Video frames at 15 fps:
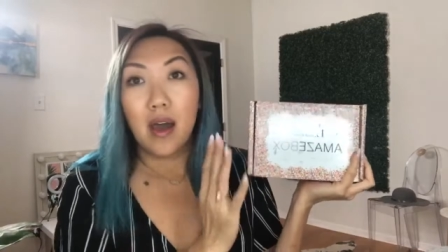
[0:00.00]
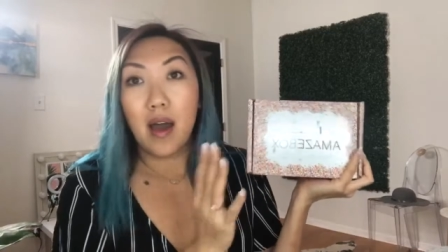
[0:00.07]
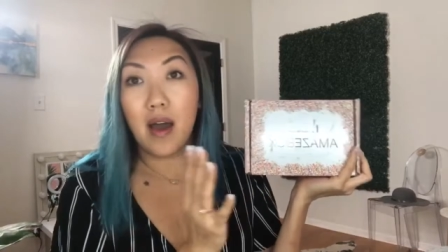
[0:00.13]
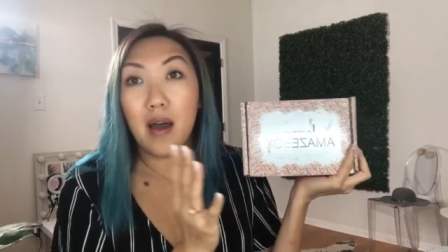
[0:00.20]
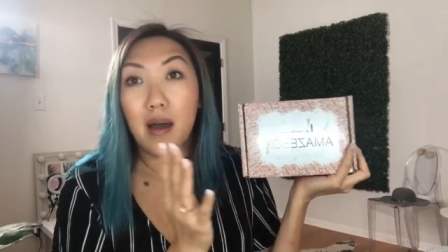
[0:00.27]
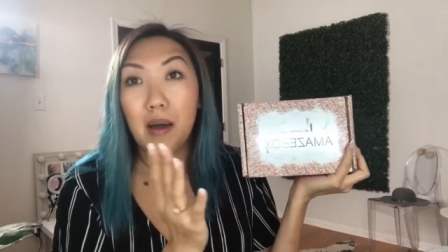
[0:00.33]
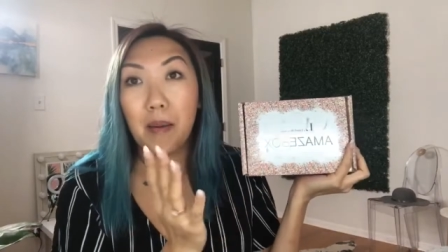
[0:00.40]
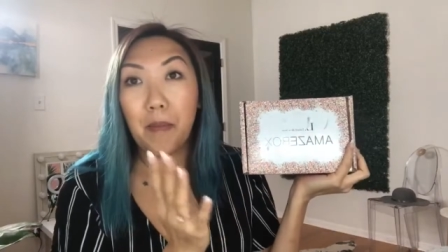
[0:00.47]

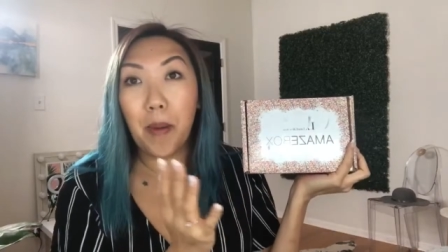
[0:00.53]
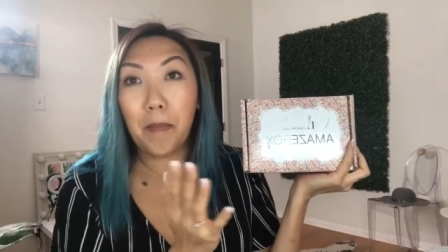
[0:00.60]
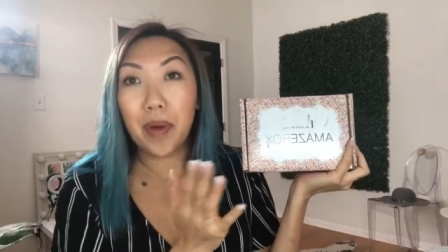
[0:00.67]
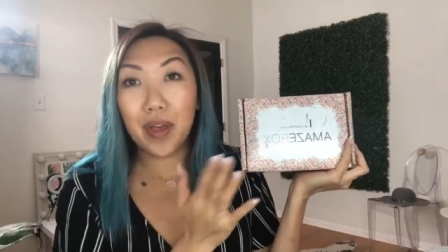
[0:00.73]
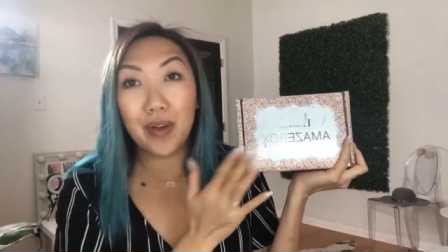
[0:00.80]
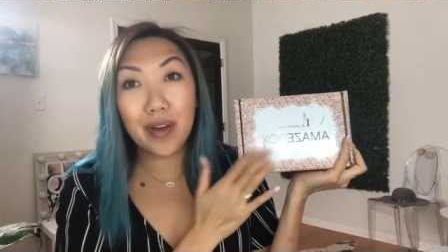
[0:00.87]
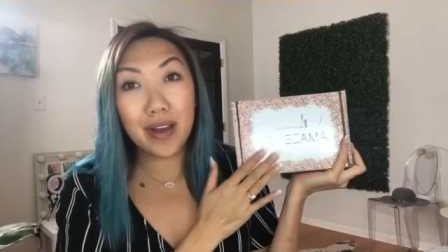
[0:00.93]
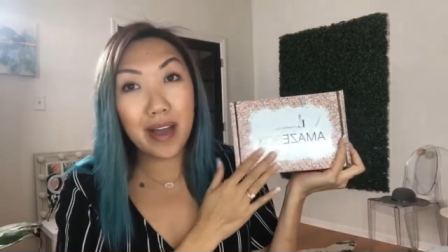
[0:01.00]
Um, but
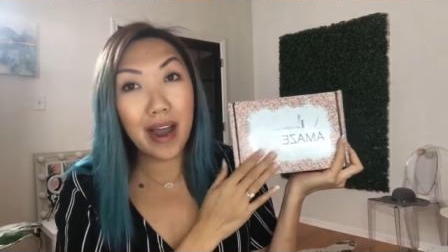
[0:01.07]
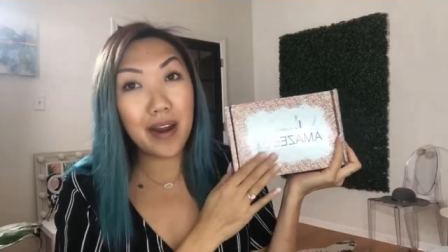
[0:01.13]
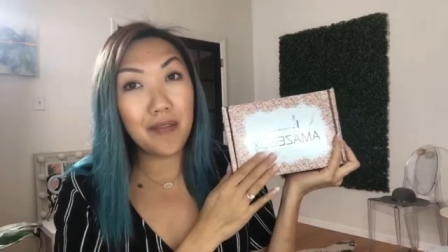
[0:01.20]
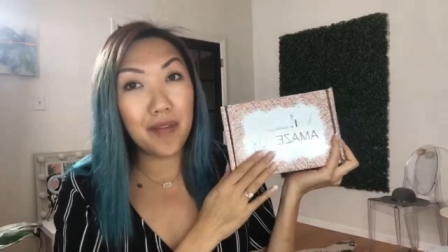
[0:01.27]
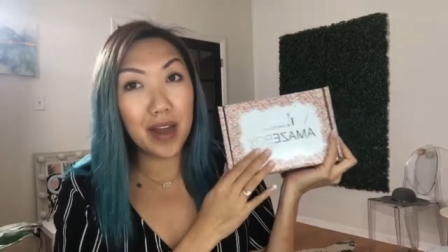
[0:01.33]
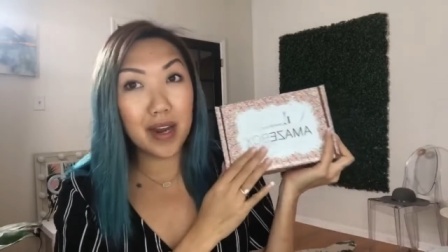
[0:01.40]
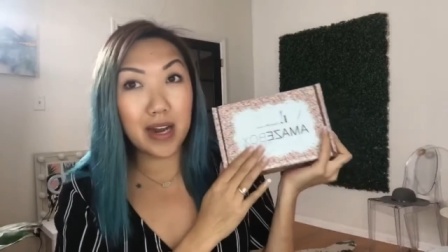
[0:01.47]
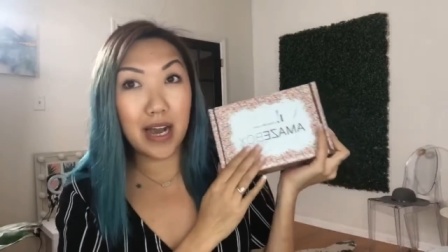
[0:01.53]
you can kind of
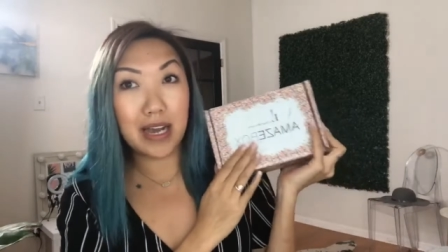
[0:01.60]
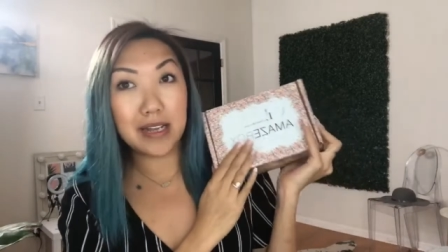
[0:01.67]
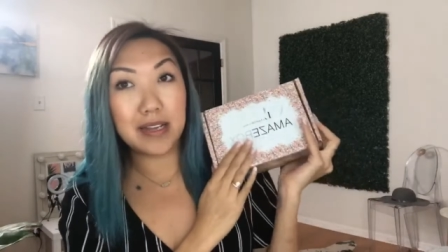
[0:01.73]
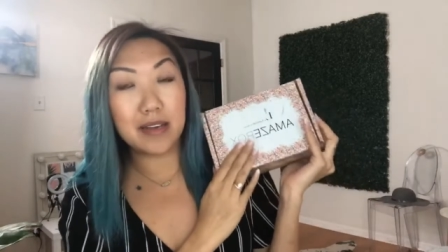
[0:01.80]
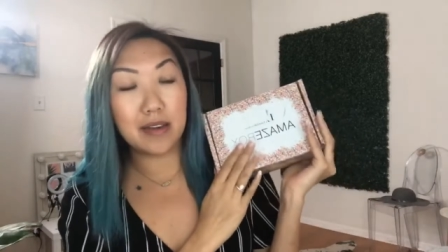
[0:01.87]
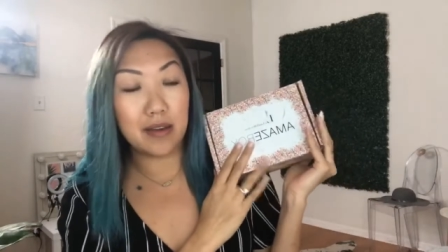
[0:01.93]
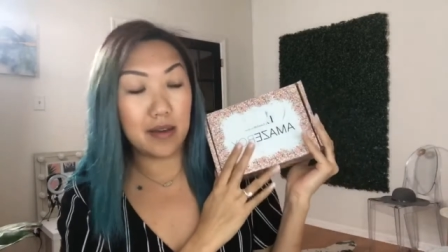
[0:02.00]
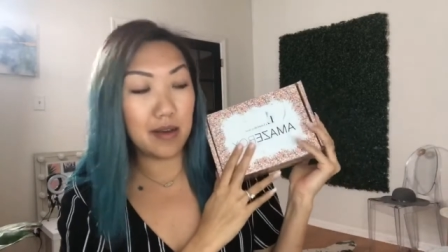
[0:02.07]
get an
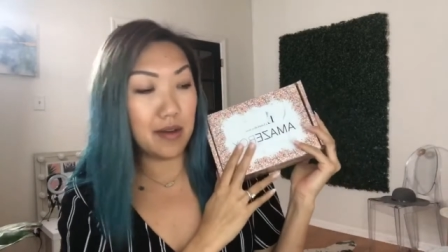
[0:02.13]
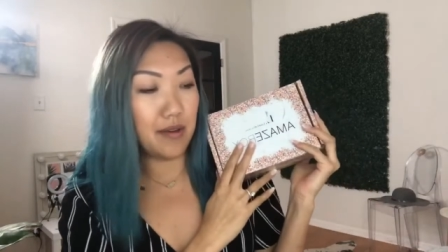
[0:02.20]
idea